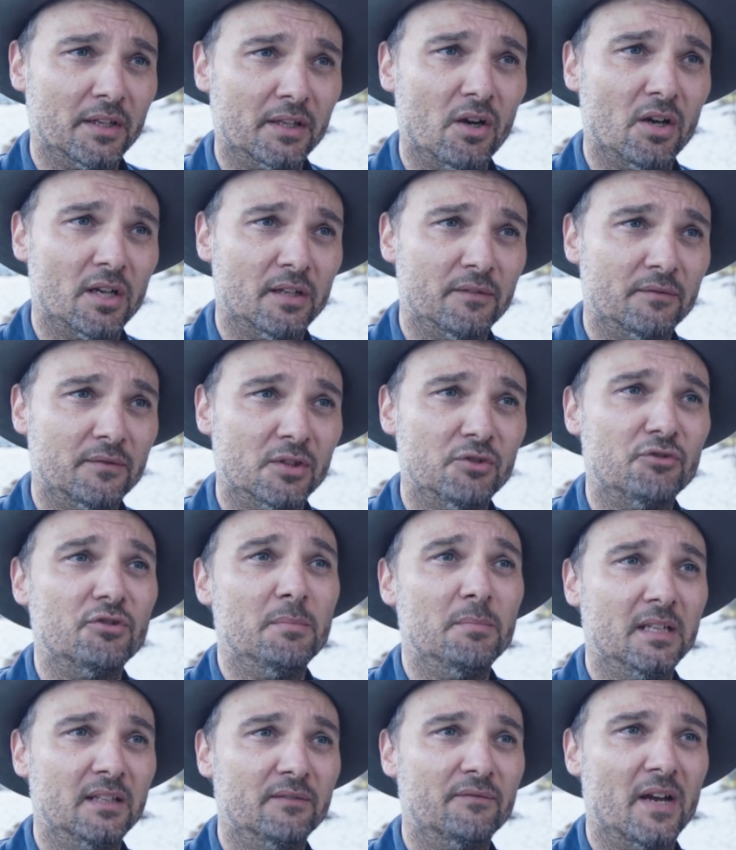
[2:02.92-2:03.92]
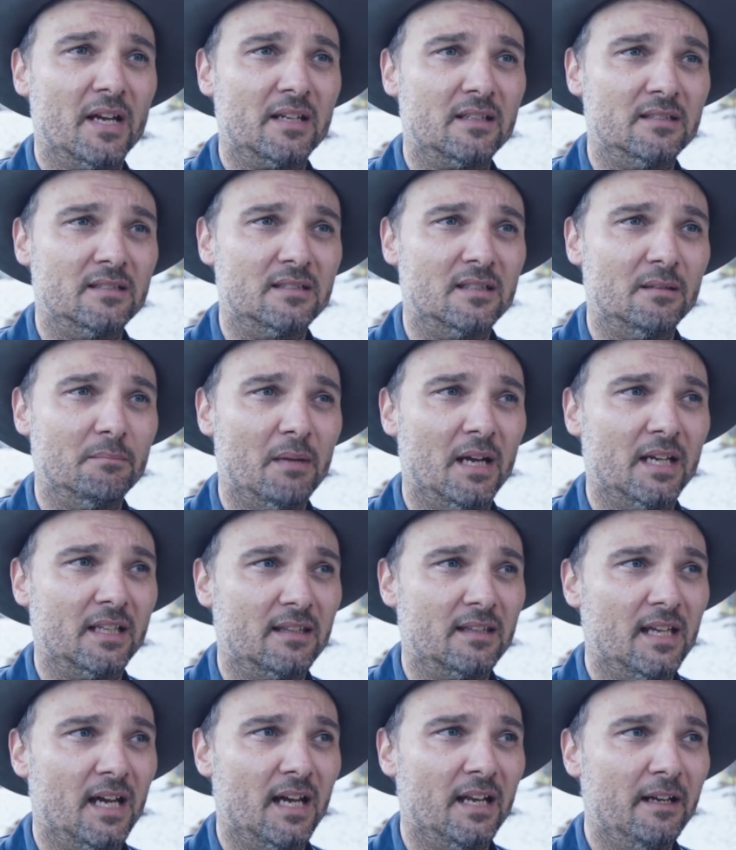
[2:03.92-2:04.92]
kind of contributing factors that make
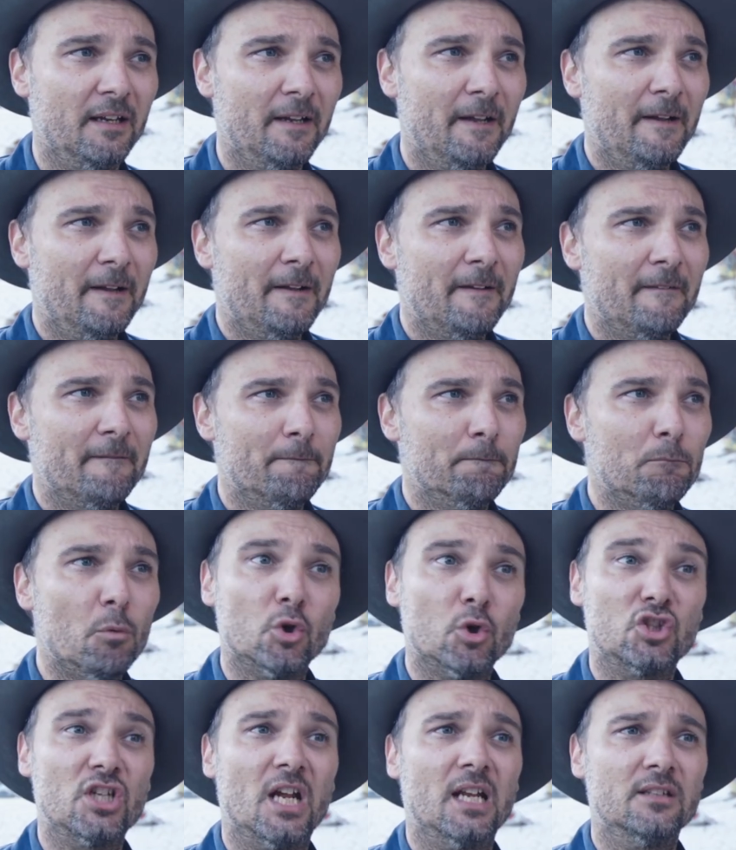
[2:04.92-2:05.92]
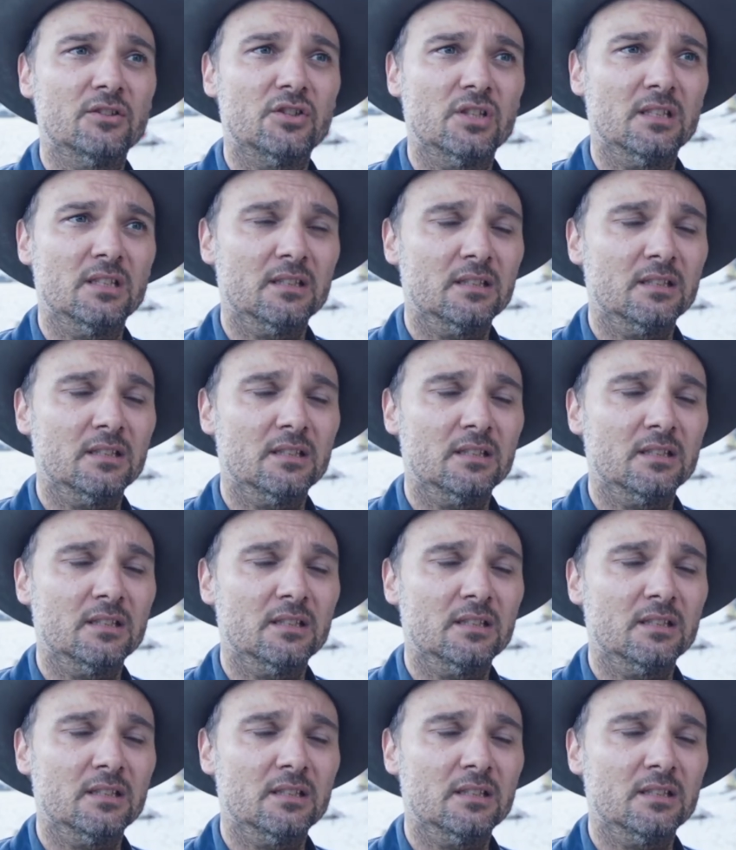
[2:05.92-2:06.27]
that more challenging.